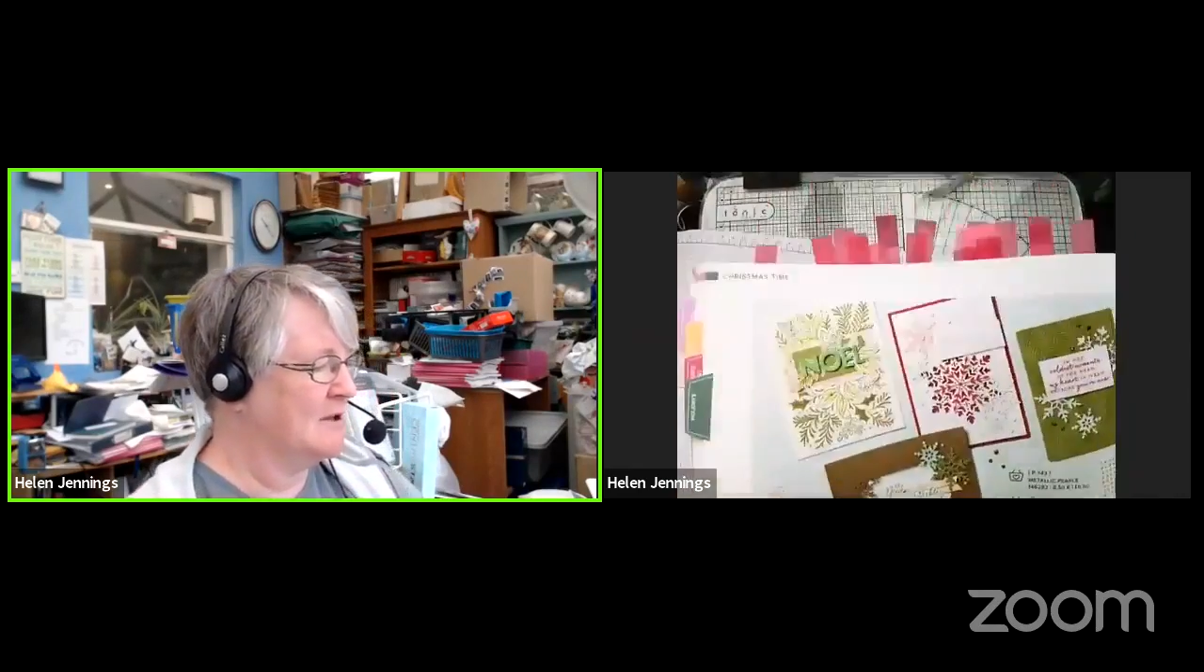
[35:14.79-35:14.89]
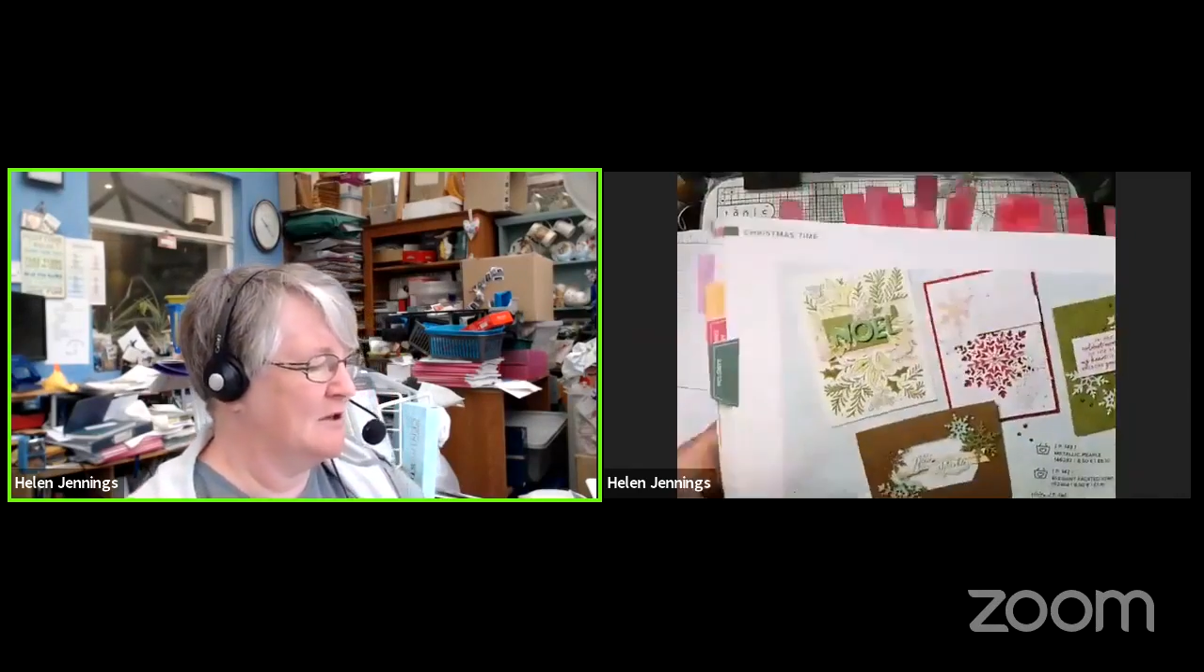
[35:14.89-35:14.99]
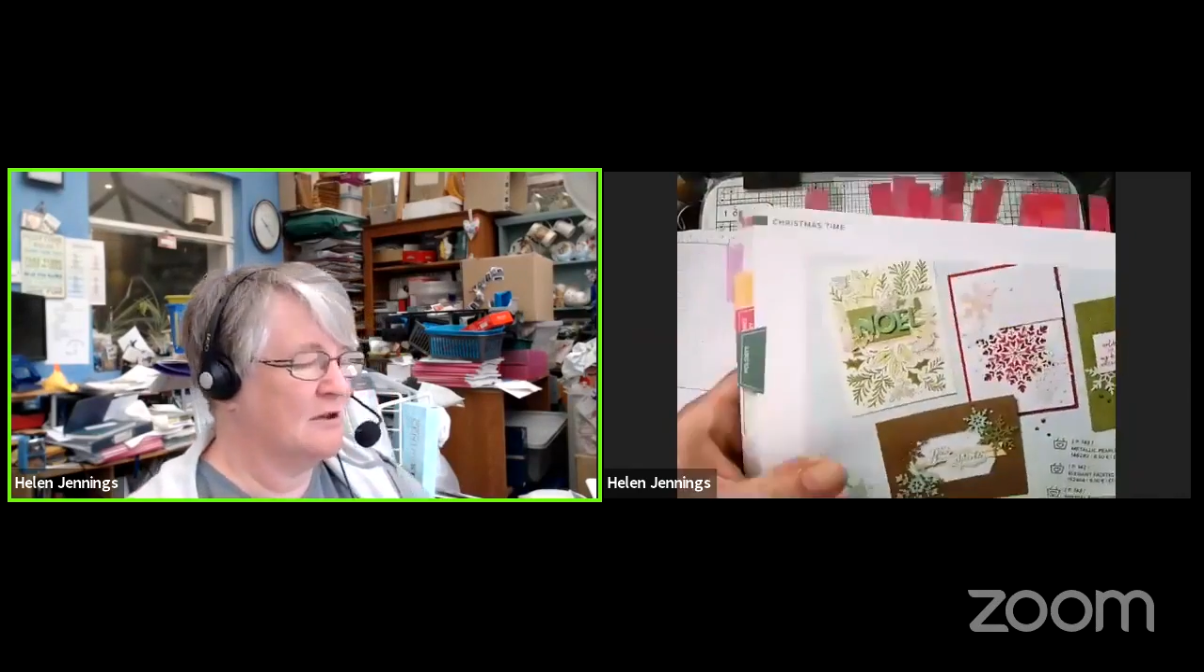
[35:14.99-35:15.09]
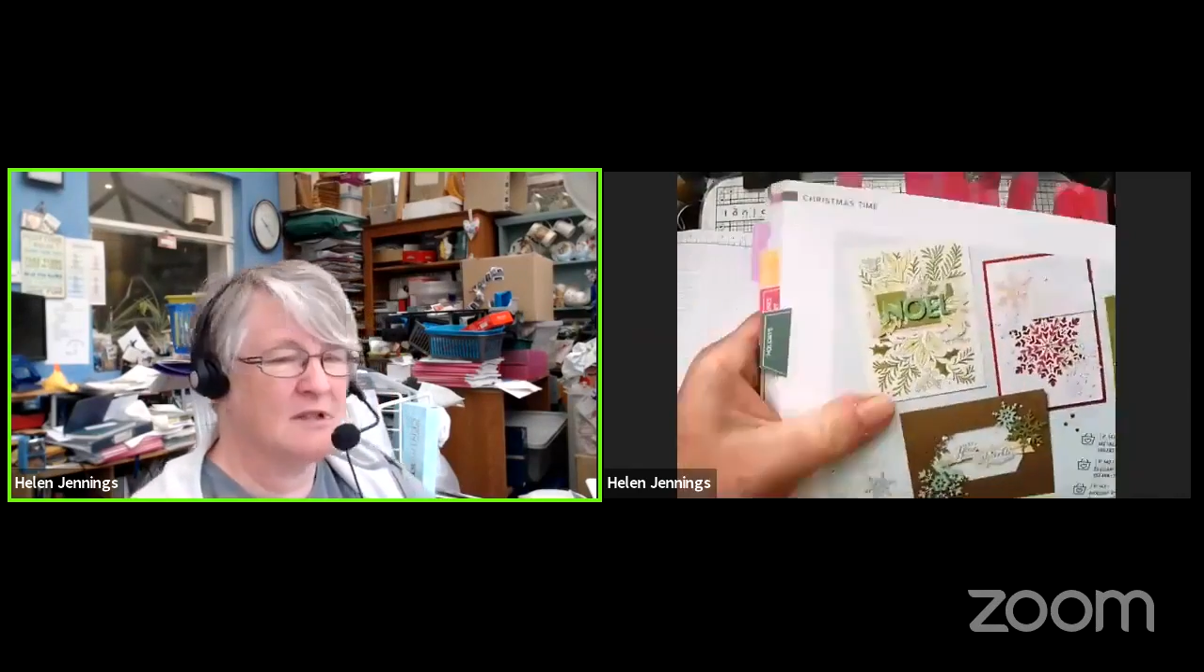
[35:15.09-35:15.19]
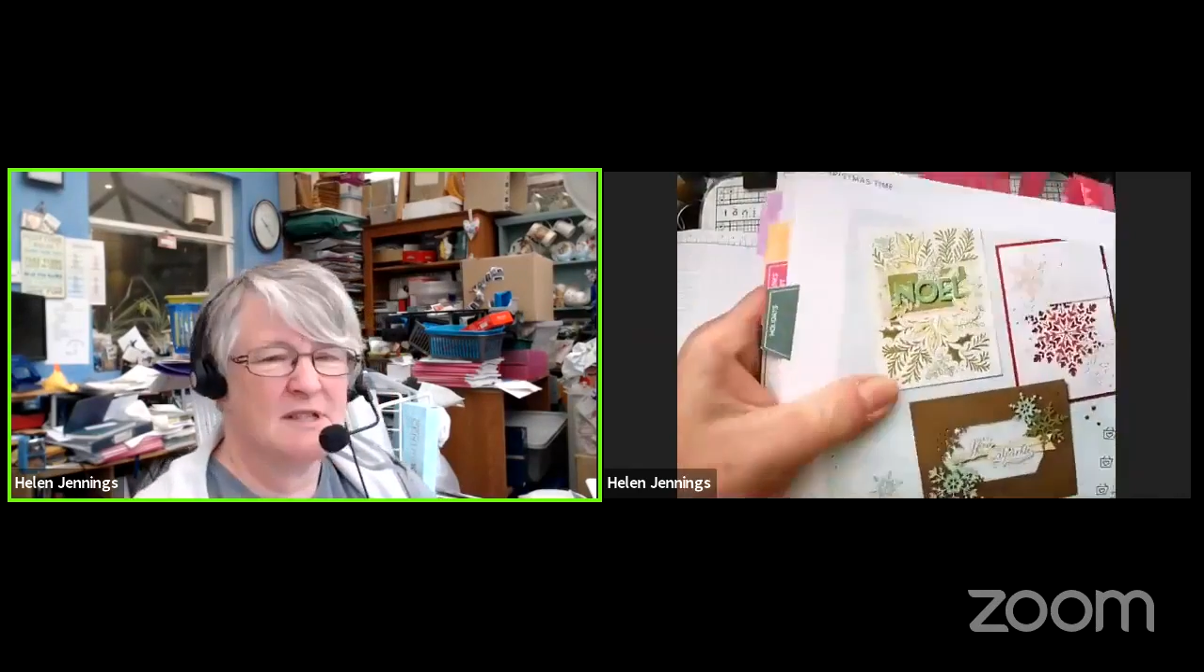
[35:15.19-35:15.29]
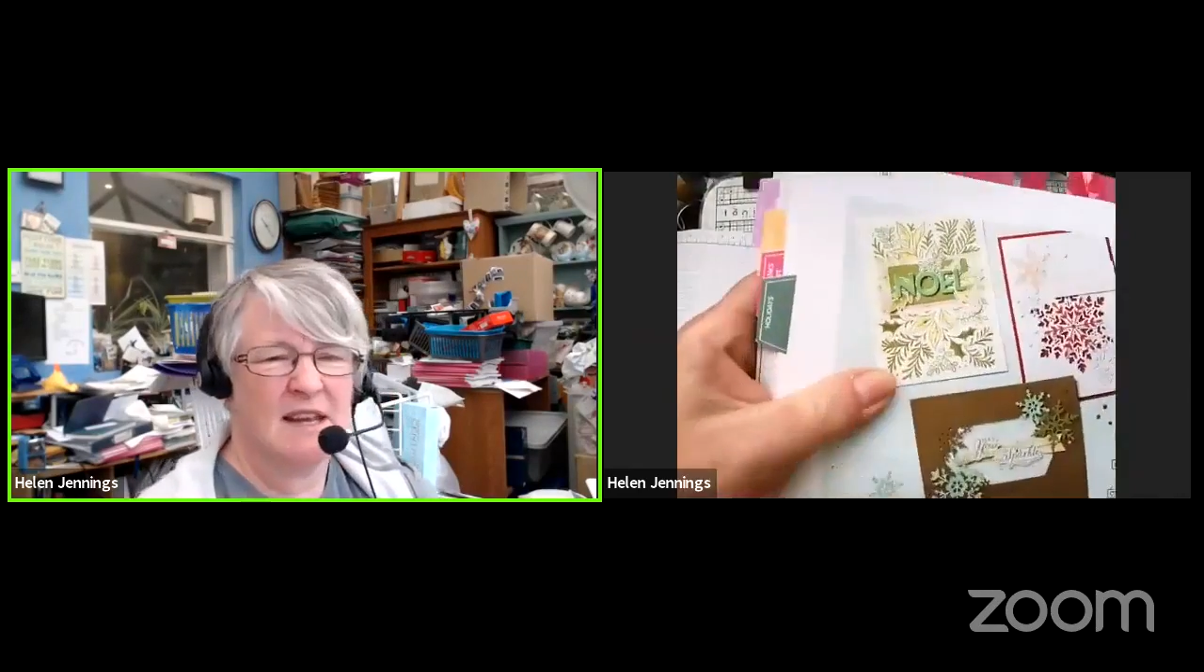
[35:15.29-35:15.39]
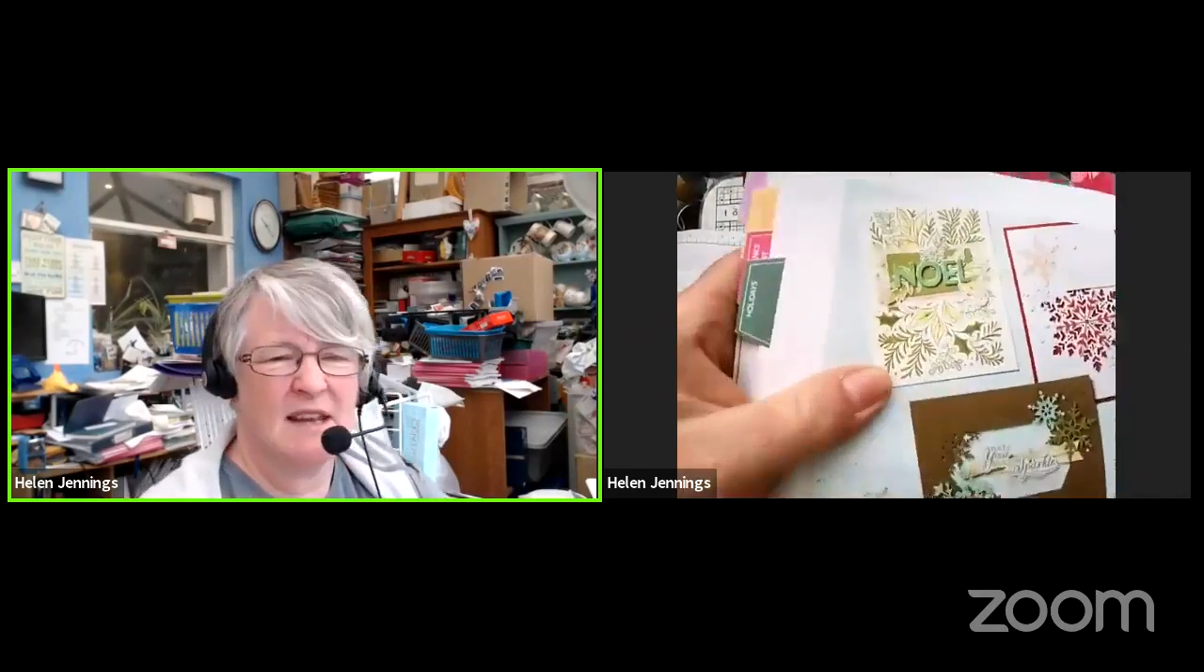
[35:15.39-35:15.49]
and you can see